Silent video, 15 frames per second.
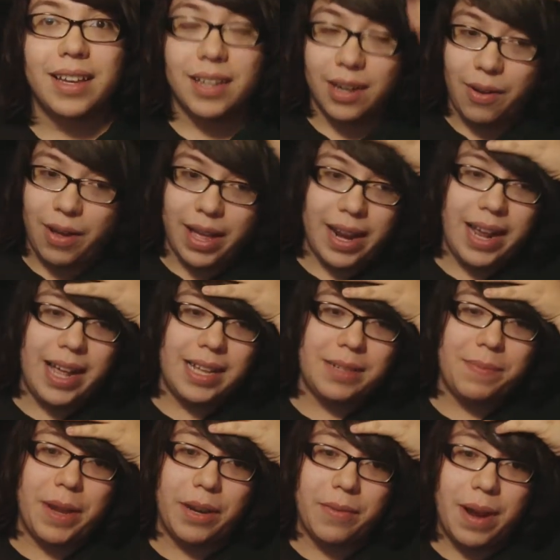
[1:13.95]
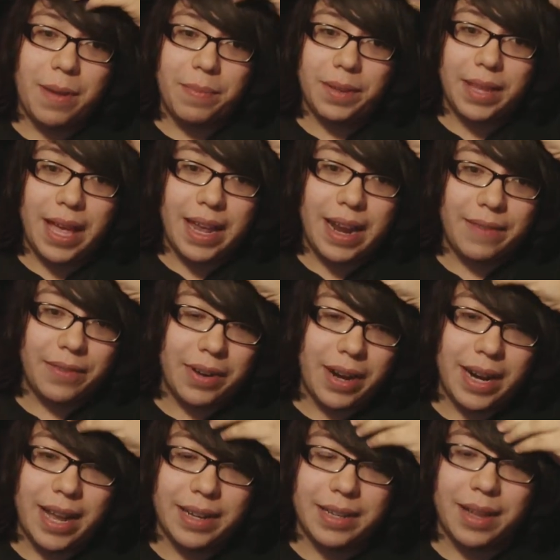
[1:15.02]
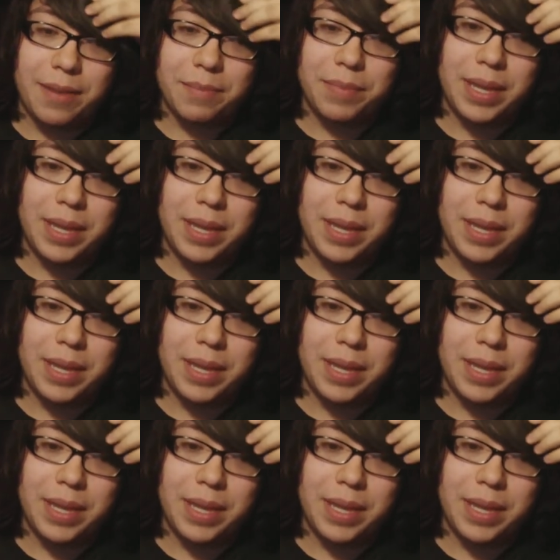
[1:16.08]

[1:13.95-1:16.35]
You know, I had asked my grandpa that after I got done